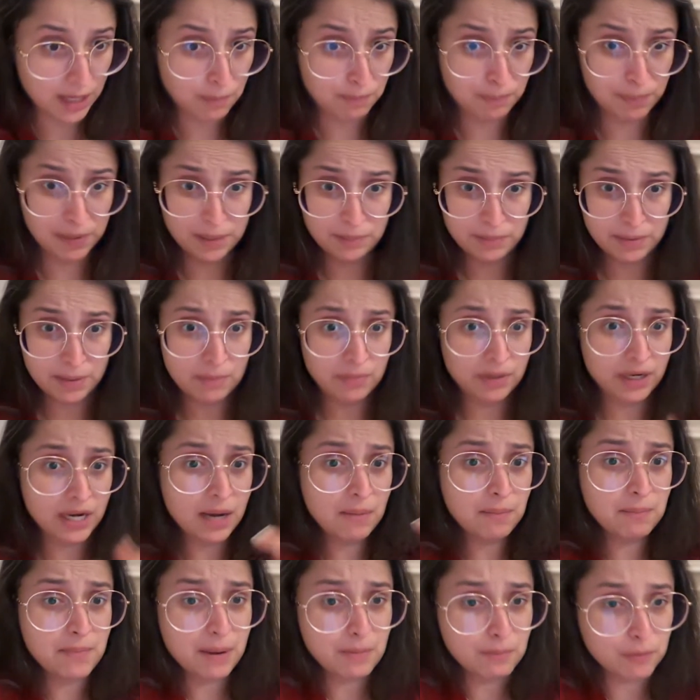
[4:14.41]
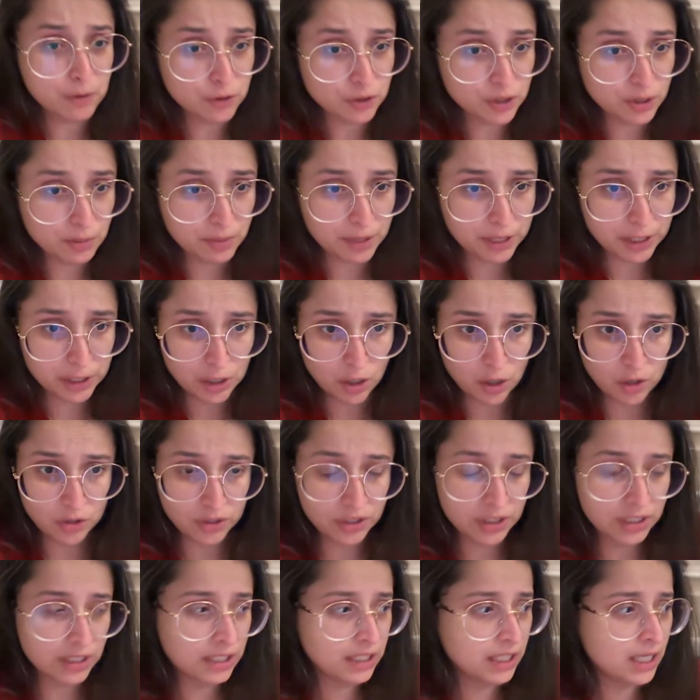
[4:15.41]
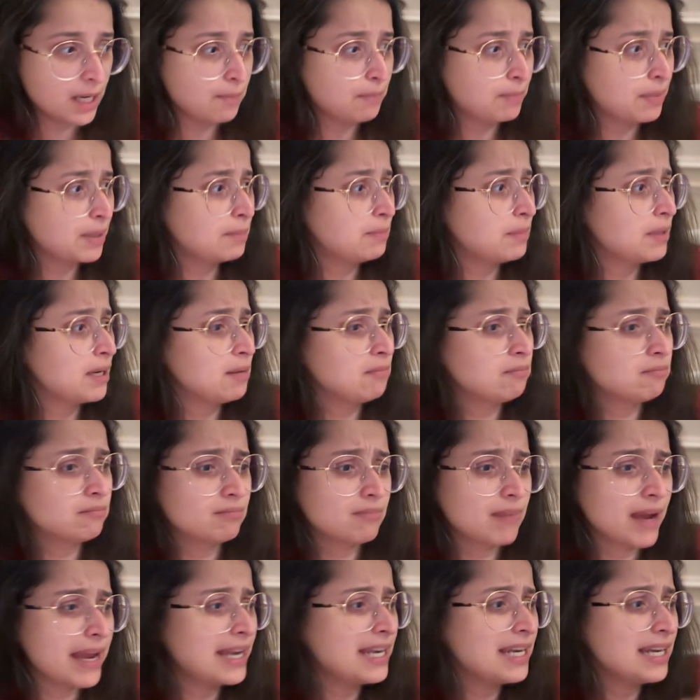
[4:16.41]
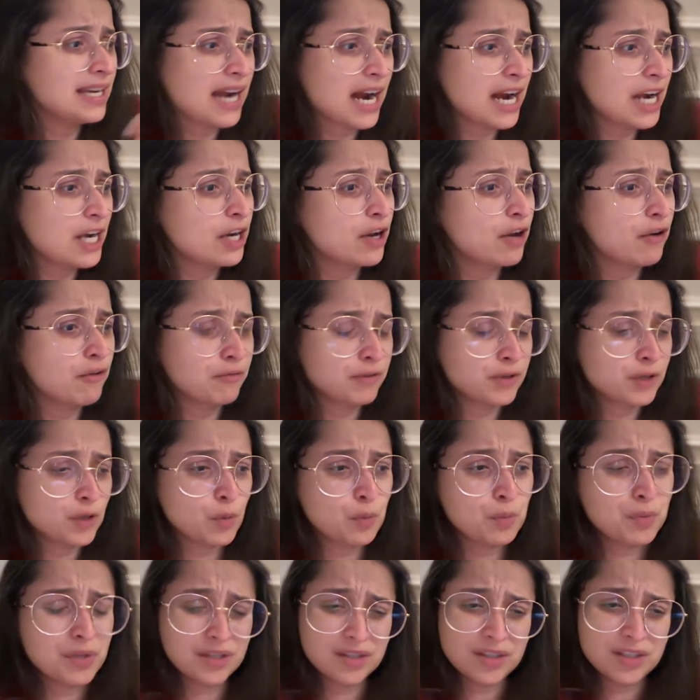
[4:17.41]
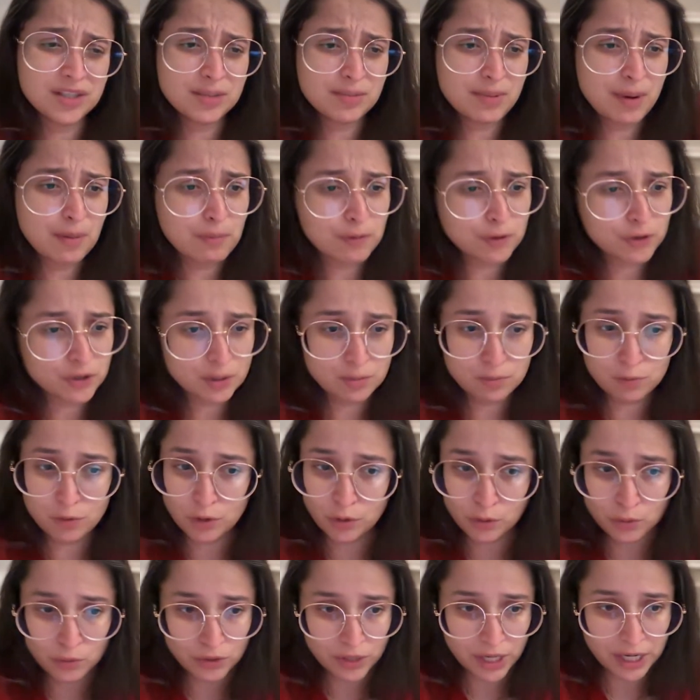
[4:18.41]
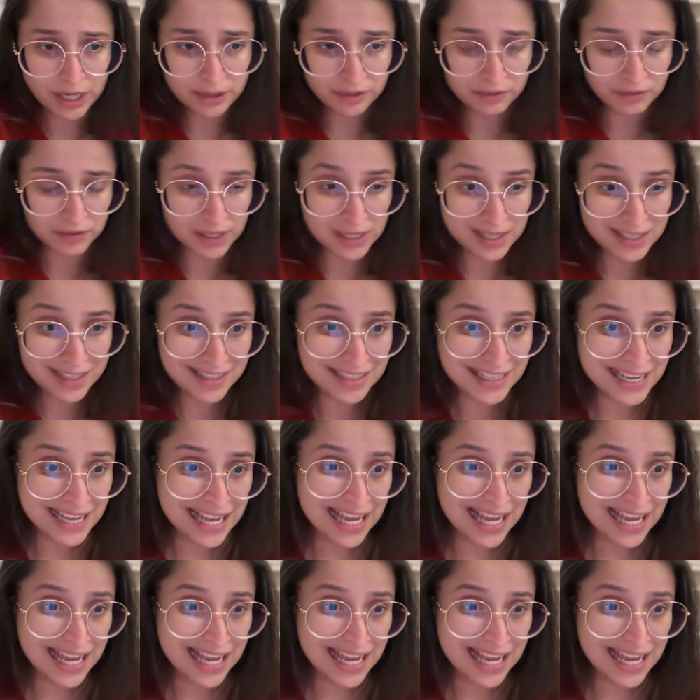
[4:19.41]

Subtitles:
a premium club membership in your city, a premium any kind of business memberships, or those kind of things.